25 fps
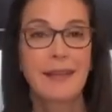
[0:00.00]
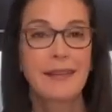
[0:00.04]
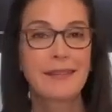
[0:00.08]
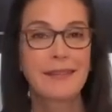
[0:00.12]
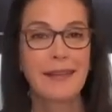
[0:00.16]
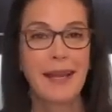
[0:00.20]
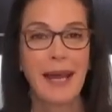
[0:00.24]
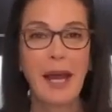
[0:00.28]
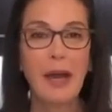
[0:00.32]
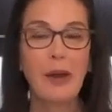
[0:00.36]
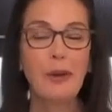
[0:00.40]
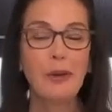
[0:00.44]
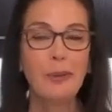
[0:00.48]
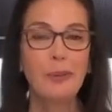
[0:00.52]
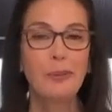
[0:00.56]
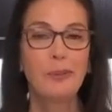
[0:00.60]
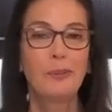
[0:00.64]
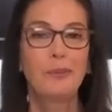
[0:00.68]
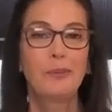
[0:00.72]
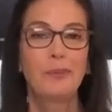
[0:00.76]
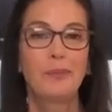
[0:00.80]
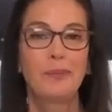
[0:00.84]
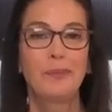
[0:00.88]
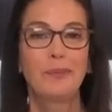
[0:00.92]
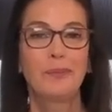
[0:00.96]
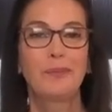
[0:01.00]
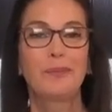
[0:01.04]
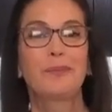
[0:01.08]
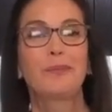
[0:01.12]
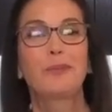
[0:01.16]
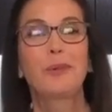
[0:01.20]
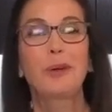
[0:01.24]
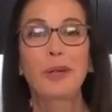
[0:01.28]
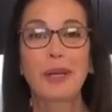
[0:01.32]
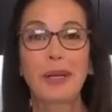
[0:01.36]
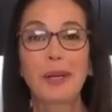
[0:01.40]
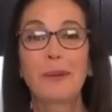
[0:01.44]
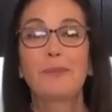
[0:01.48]
Now,
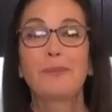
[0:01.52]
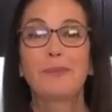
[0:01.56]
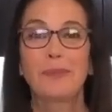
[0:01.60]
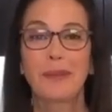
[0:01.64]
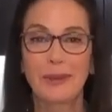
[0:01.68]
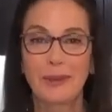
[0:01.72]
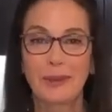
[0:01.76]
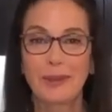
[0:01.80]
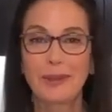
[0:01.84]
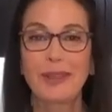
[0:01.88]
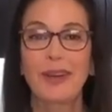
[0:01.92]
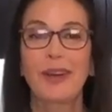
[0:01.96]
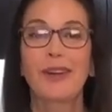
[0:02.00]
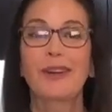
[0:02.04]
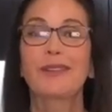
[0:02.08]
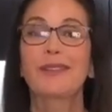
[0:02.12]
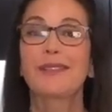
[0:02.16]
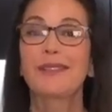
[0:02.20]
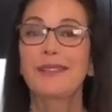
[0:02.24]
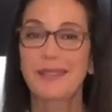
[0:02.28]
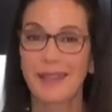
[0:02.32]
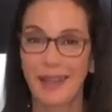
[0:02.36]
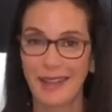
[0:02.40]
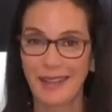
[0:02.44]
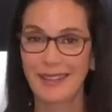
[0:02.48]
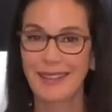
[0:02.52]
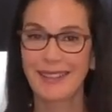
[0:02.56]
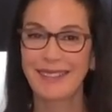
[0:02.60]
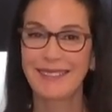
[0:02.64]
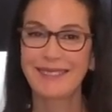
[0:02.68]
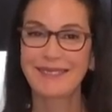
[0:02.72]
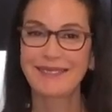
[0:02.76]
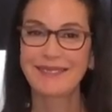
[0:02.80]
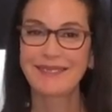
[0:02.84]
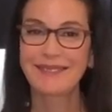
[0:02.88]
we're gonna build our lasagna.